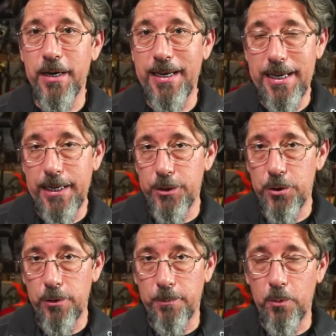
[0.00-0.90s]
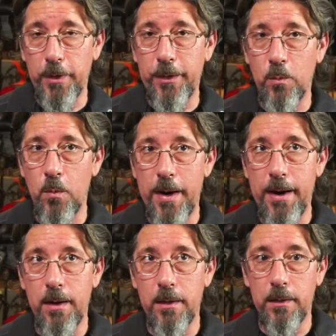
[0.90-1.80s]
started getting to the point
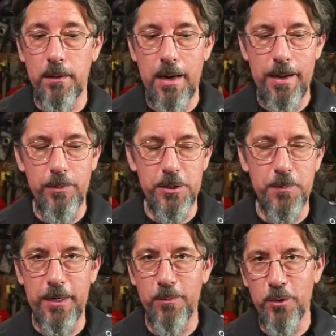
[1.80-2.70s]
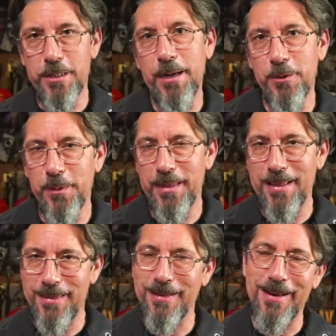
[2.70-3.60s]
where I was spending more time doing
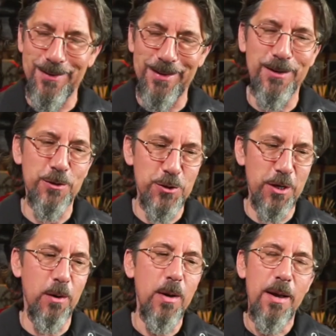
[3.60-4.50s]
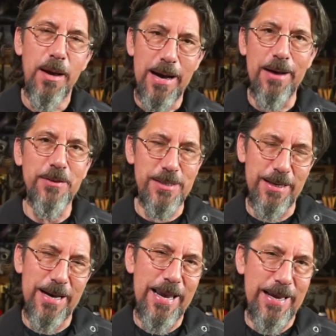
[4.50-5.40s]
that than down here. So
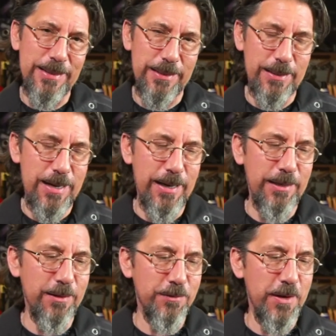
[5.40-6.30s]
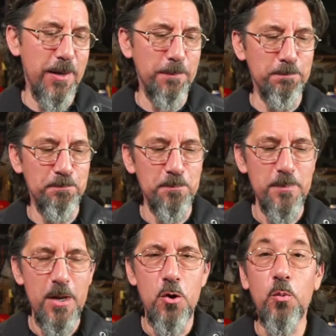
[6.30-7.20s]
obviously I had to kind of
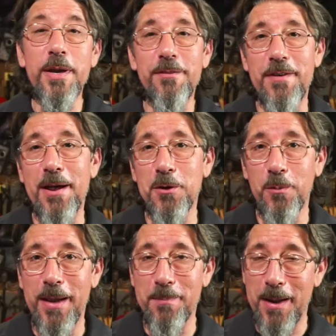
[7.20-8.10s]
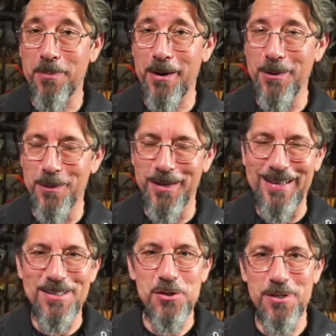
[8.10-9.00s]
reevaluate my
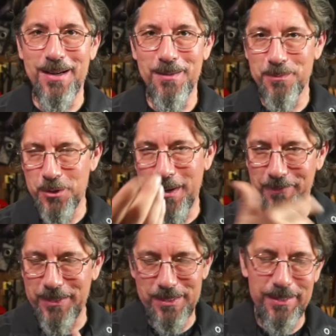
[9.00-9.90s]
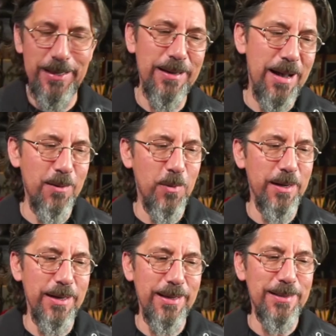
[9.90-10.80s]
priorities. So obviously I
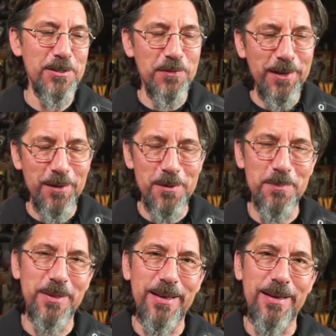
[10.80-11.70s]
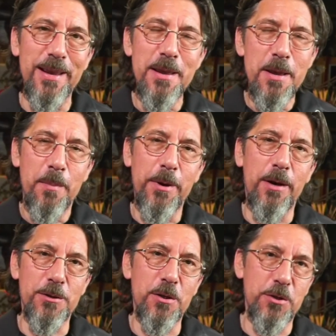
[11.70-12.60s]
wanted to get this video completed, but
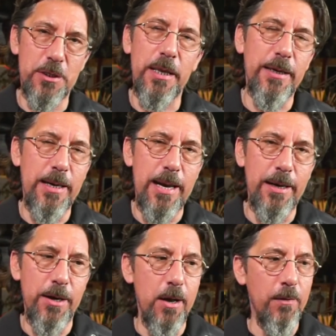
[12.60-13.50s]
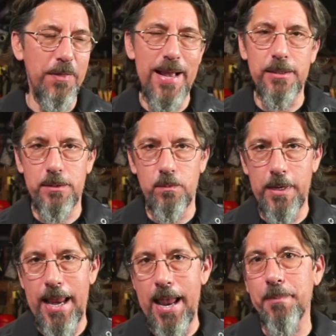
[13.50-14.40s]
also just let you kind of know that's
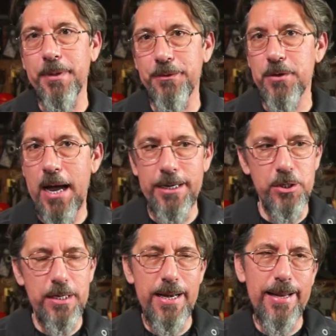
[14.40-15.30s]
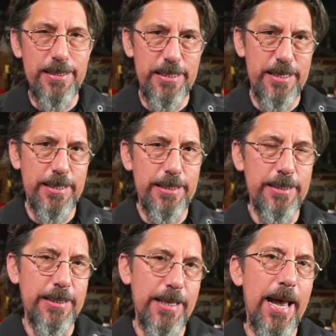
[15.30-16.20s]
what happened. I just kind of got sucked
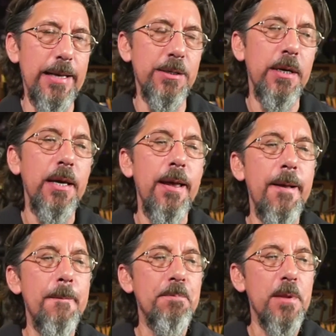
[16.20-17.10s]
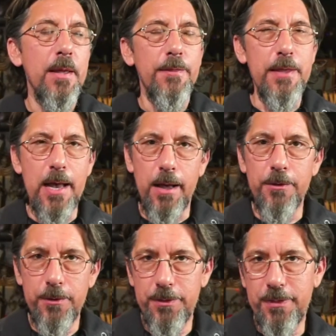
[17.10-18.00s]
into that. The
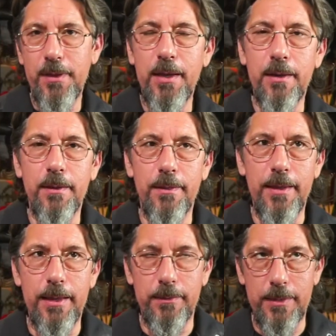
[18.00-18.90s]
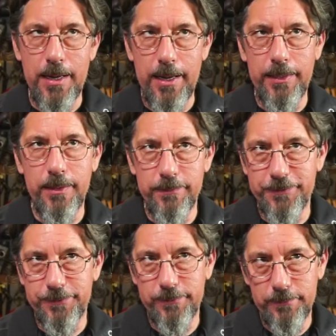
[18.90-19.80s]
other thing that kind
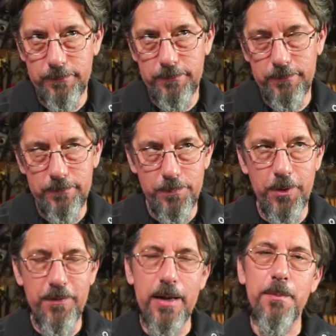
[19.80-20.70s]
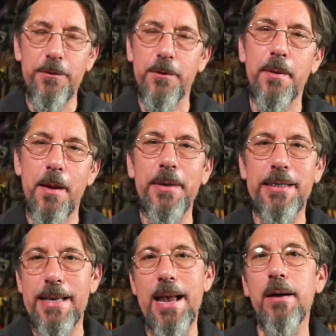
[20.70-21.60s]
of prevented me from
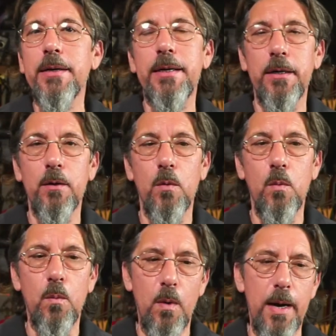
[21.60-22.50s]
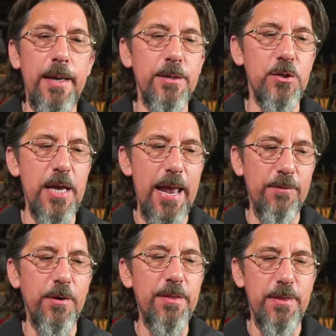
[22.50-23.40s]
coming down here was
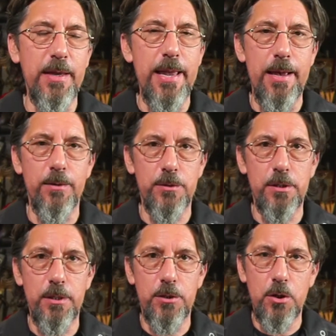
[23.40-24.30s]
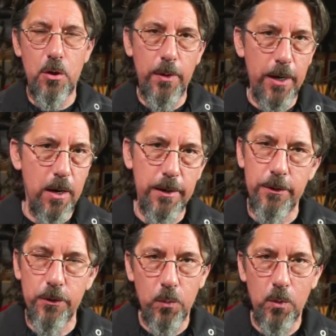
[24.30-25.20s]
everything else that's going on
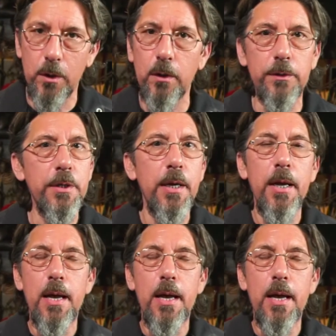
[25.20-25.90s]
in the world.